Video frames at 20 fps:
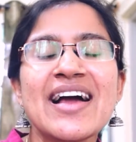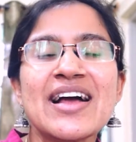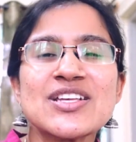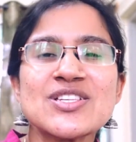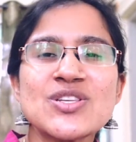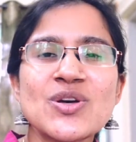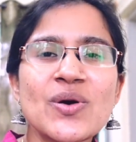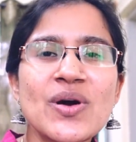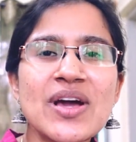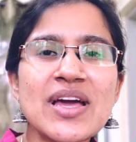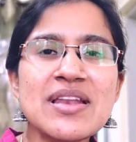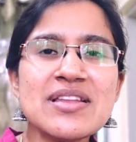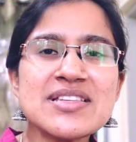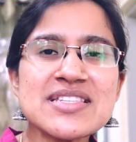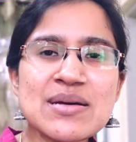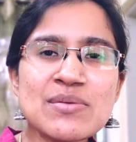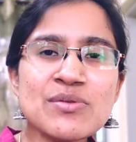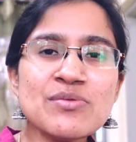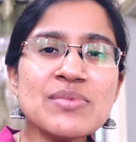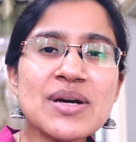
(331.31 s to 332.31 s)
So in
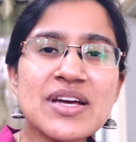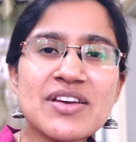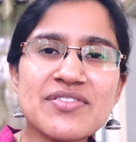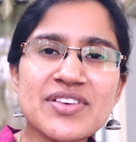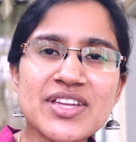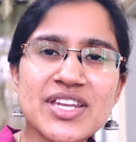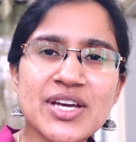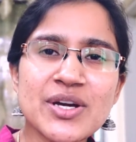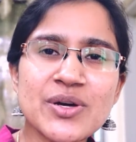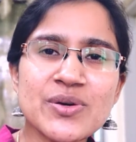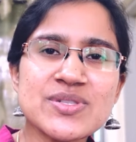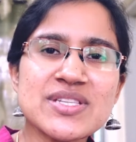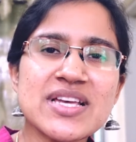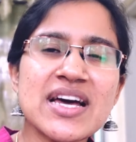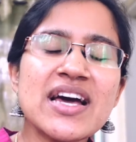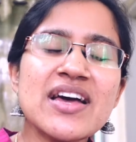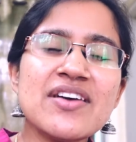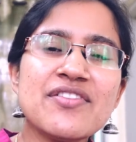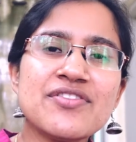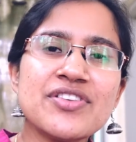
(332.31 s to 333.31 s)
some of my videos,
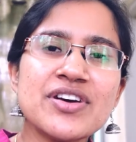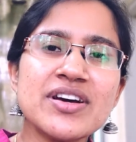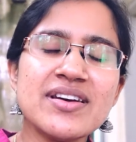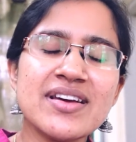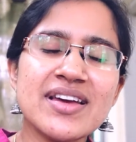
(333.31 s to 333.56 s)
I've